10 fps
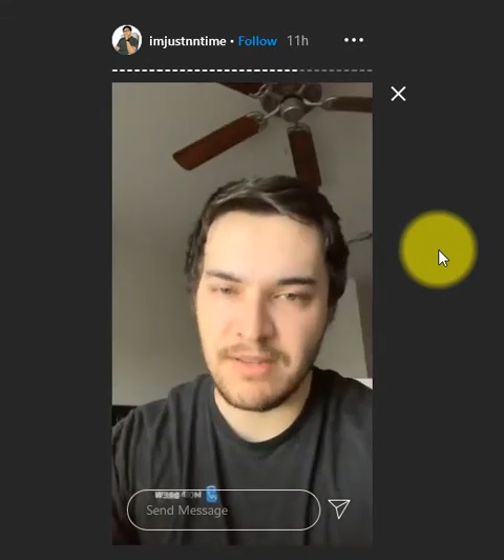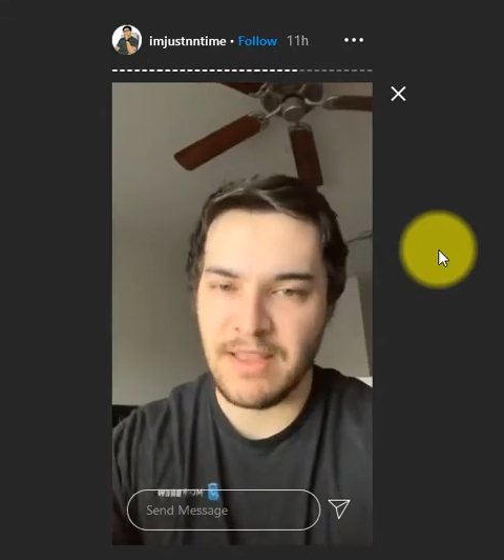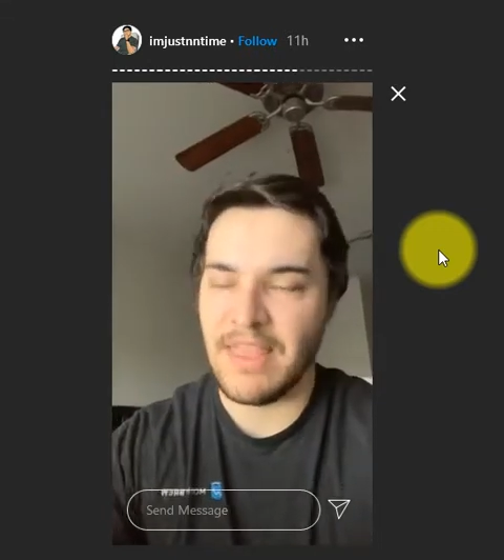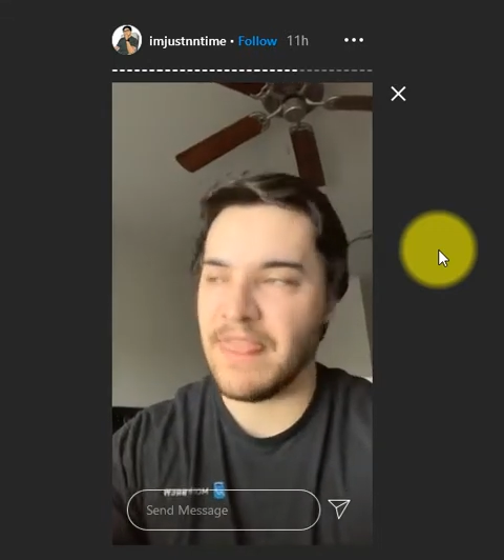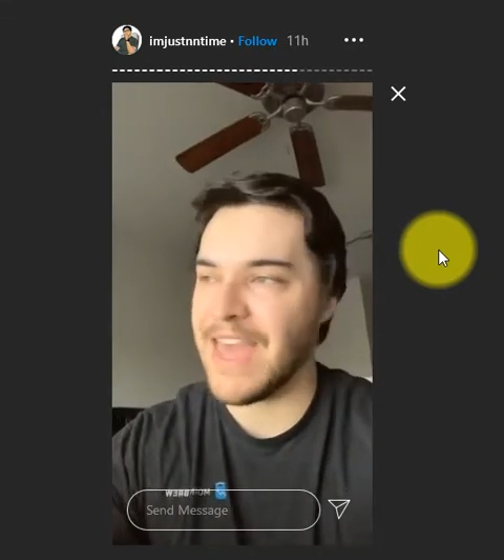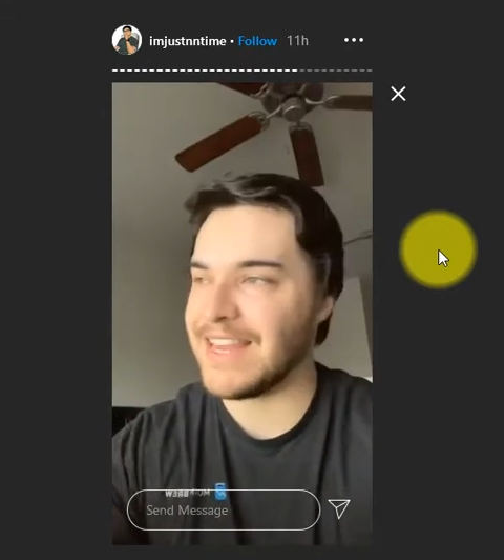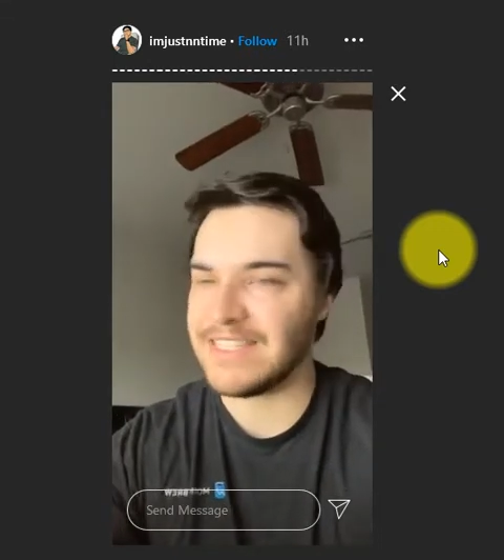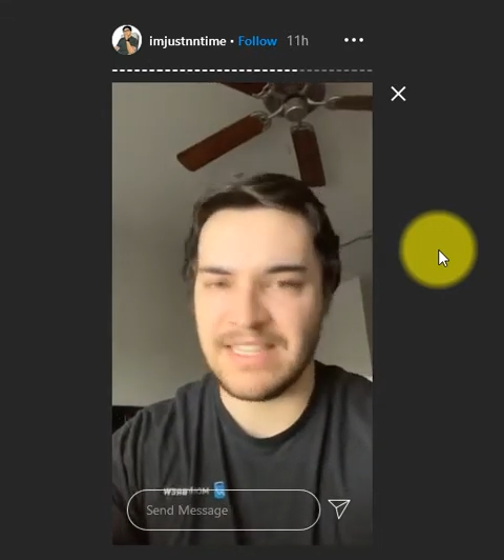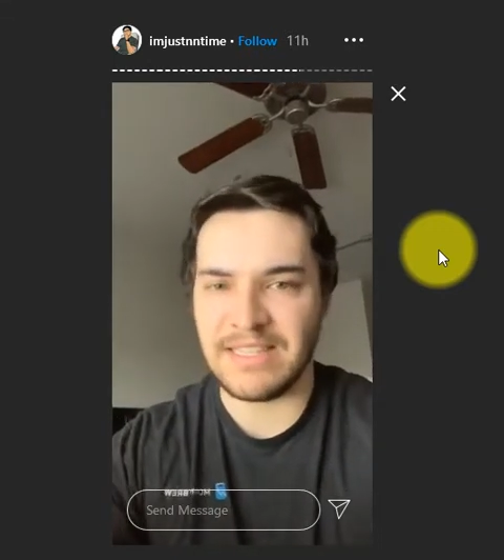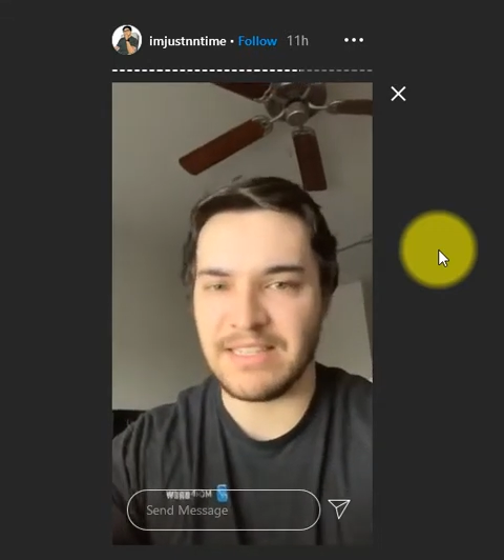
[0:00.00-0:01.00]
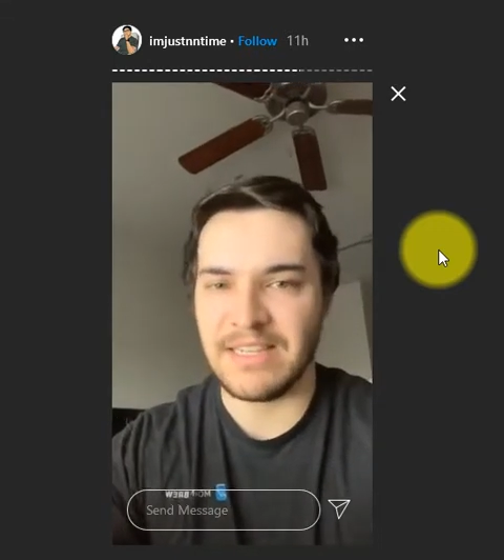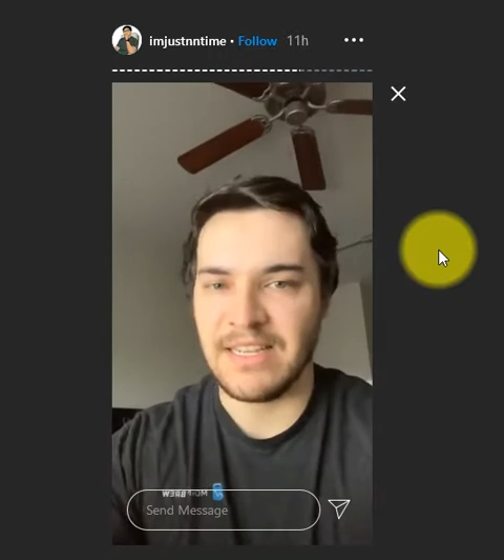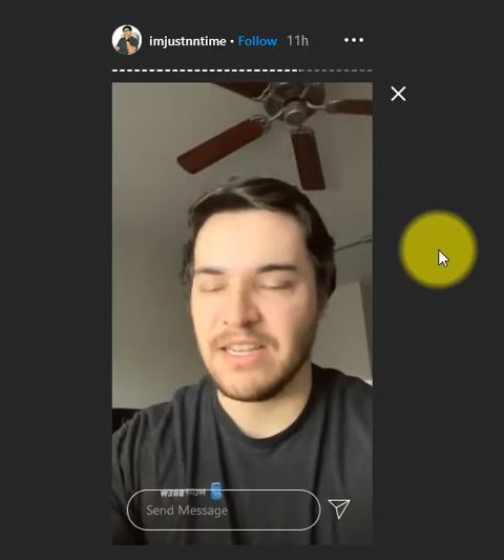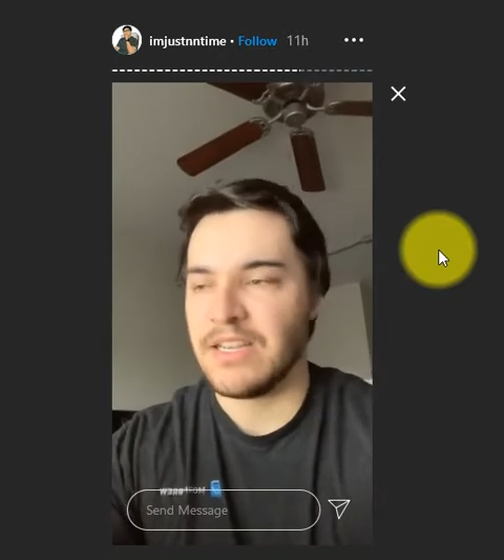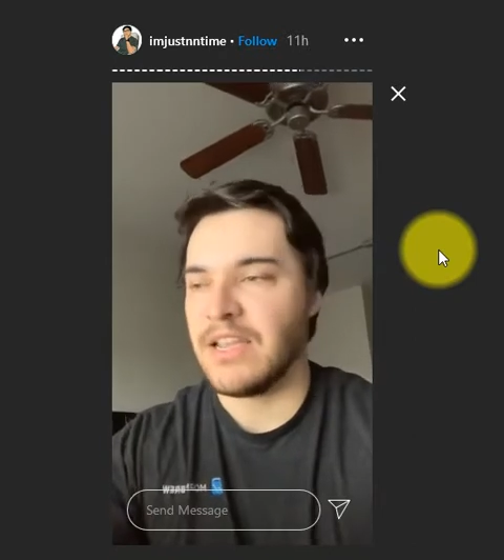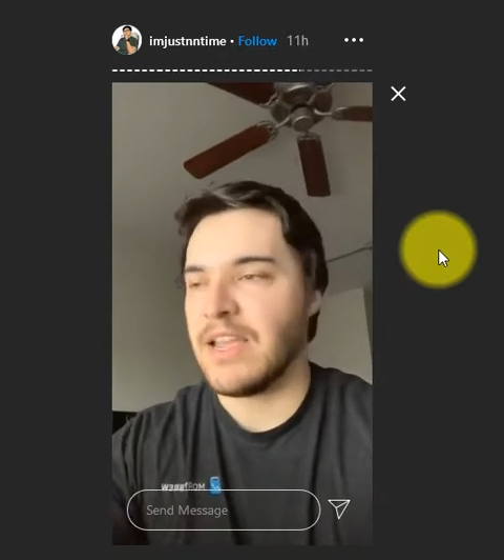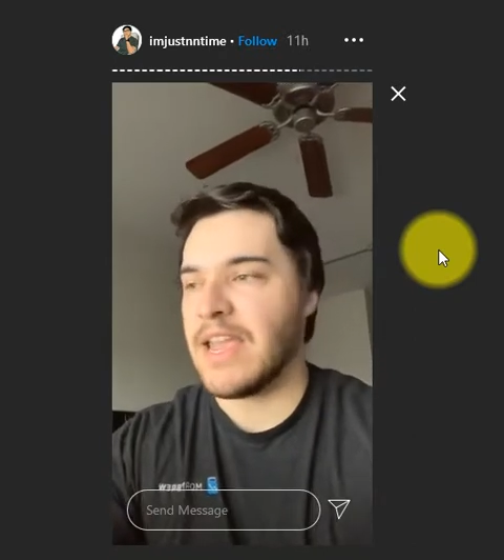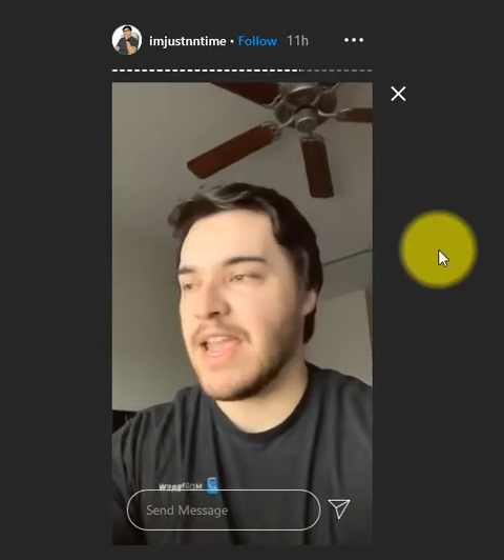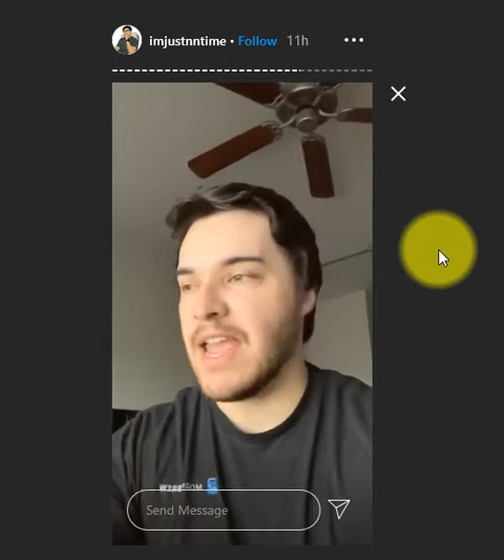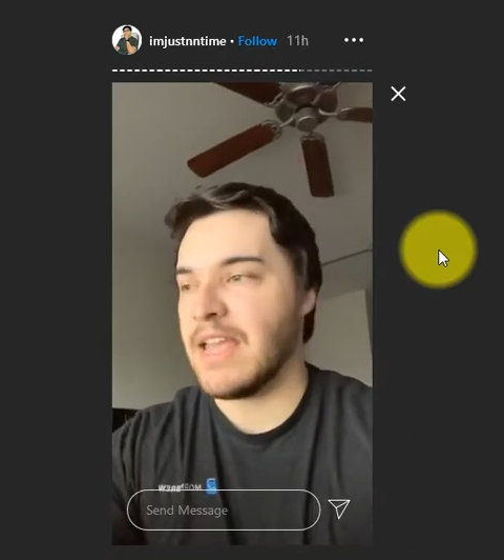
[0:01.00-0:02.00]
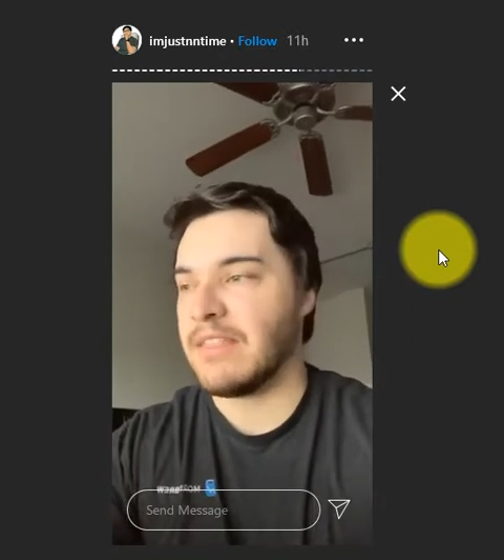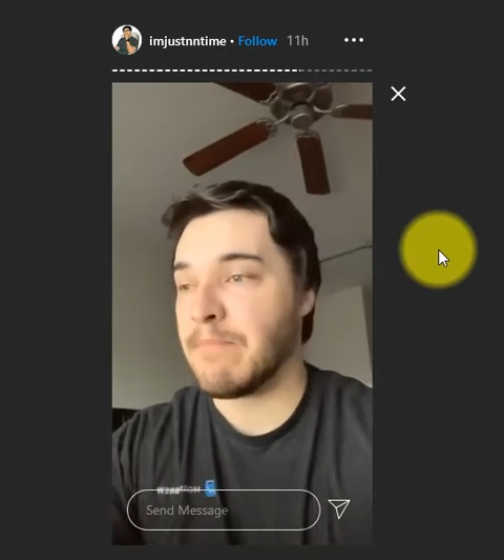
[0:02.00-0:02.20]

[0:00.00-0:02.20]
That is it. And the